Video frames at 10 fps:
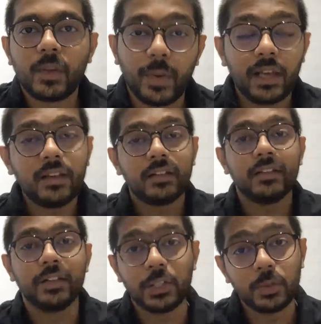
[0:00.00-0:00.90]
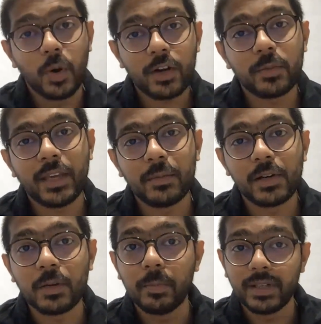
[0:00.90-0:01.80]
Well, do you want to be
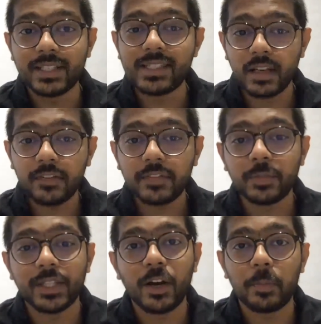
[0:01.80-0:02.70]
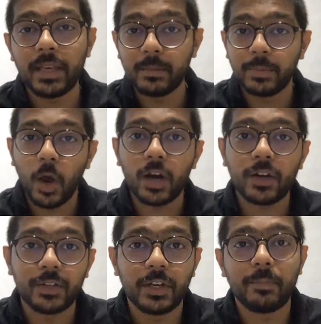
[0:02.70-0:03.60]
able to build stuff without being
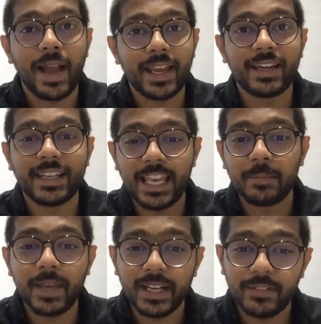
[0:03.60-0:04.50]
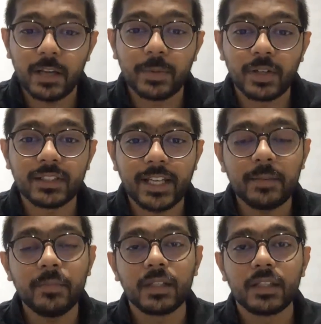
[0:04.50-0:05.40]
blocked on your backend and API developer all the
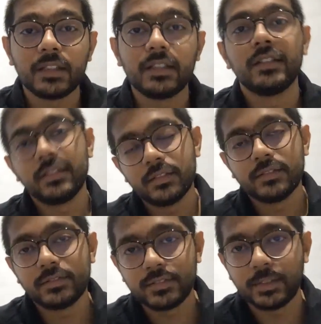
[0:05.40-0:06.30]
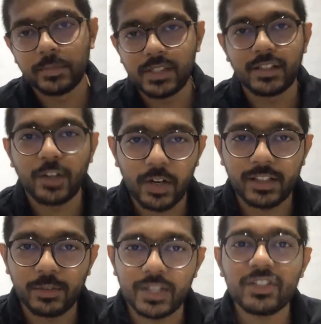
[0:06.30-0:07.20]
time? It's a
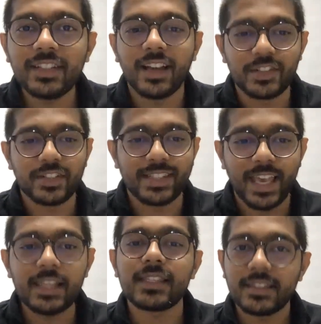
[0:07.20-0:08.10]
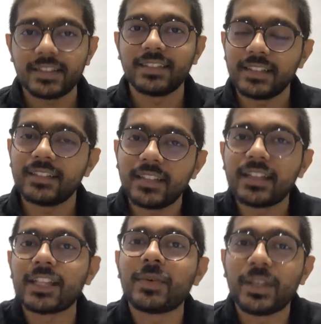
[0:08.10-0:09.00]
rhetorical question. The answer is yes.
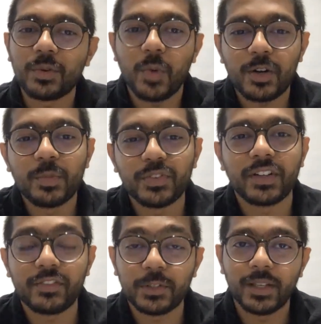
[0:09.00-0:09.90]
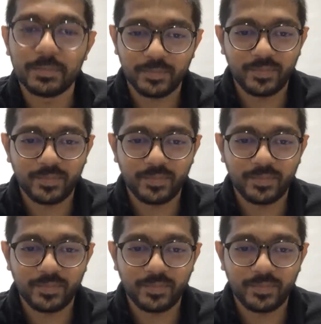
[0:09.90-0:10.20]
That's why you would want to move to GraphQL.